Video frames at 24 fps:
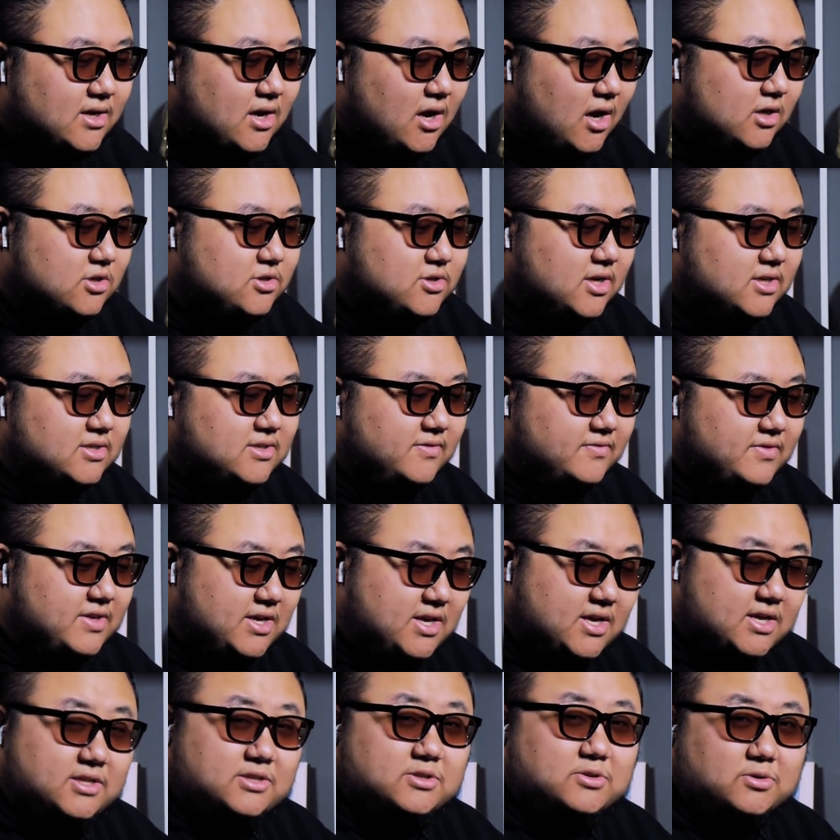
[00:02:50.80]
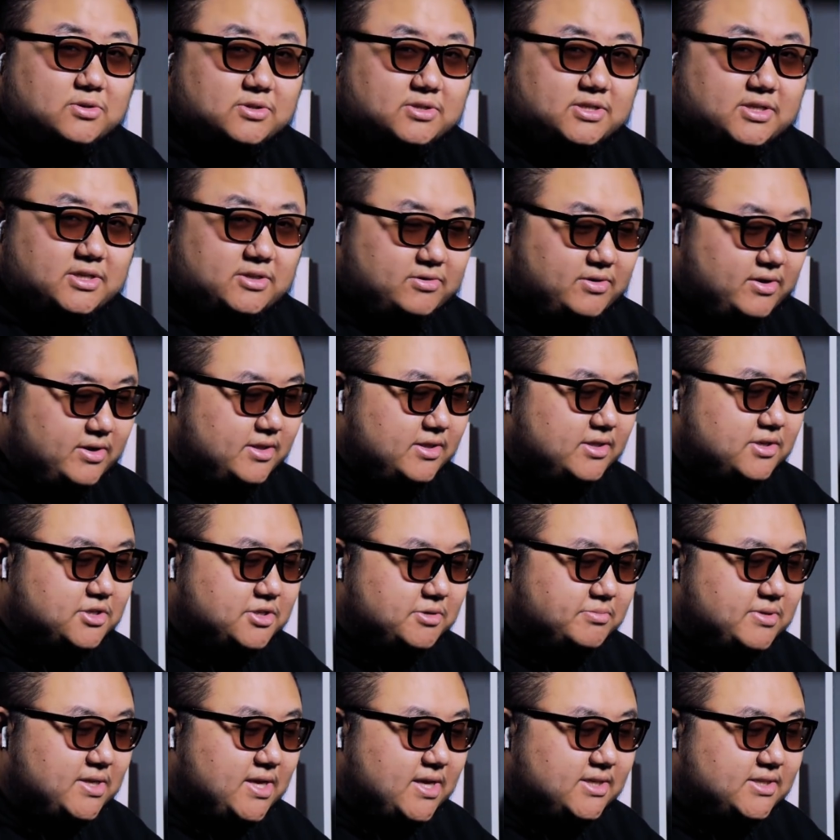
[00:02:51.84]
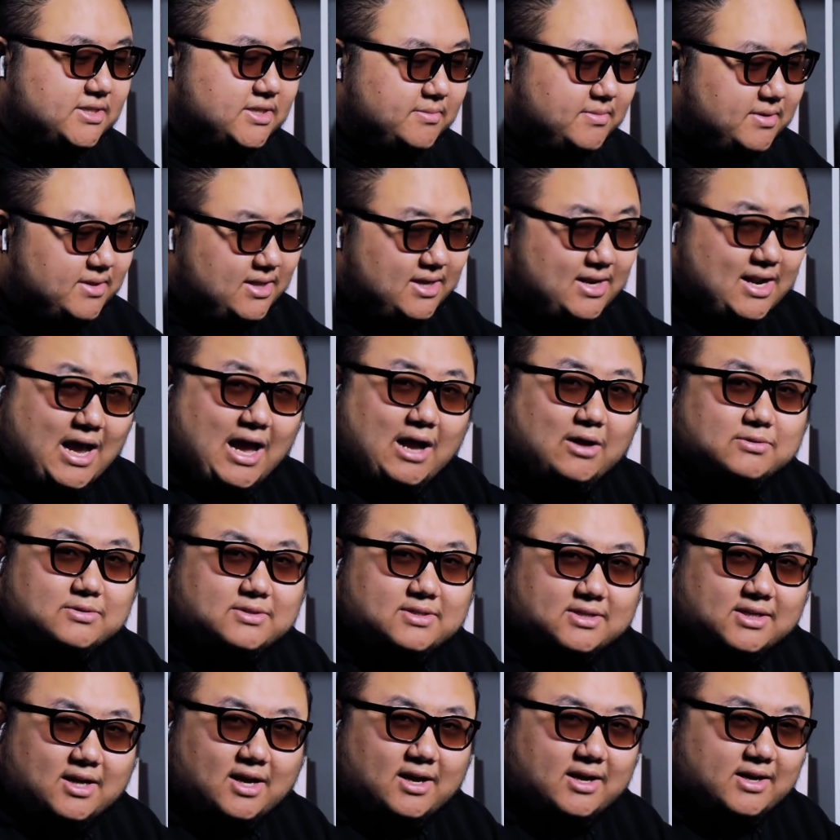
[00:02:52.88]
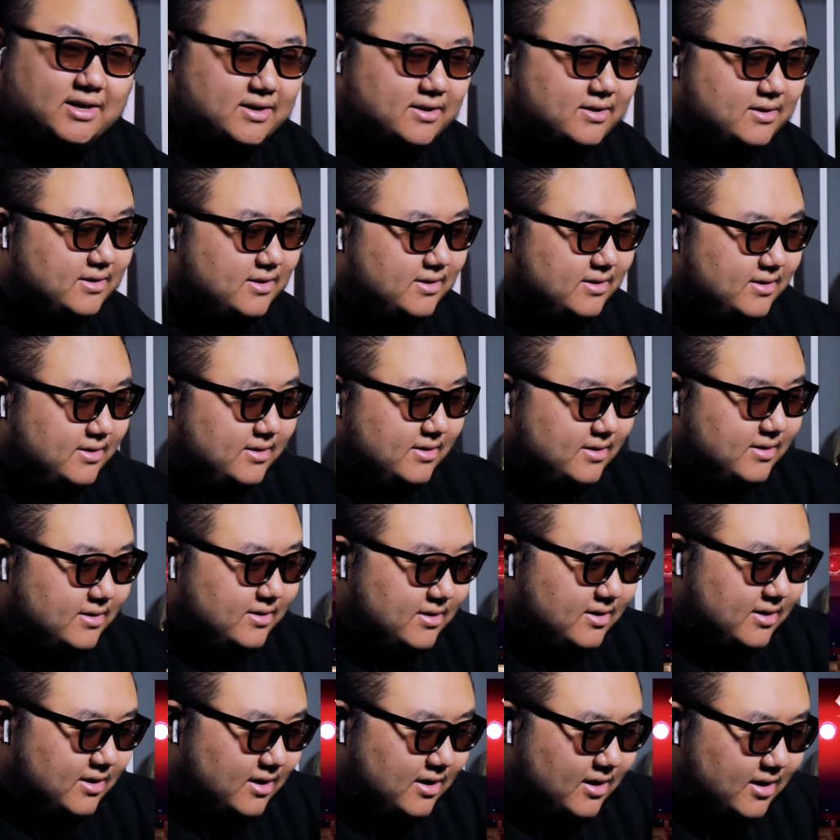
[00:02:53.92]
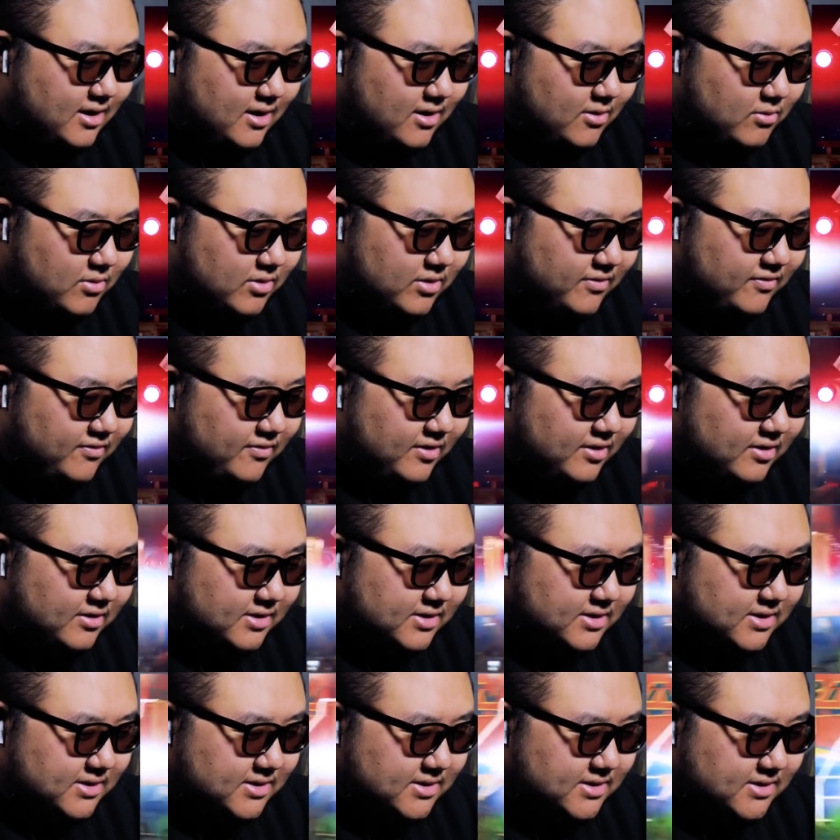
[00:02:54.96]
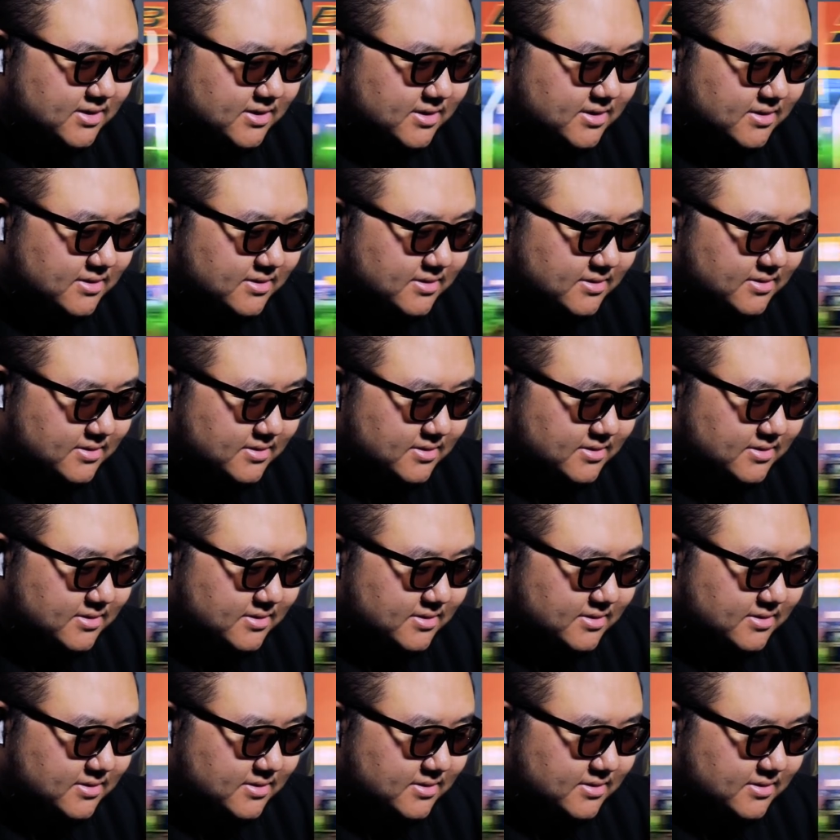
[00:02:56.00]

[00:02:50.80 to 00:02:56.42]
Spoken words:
contrast of the indoor scenery in the gymnasium and then outside where the field is.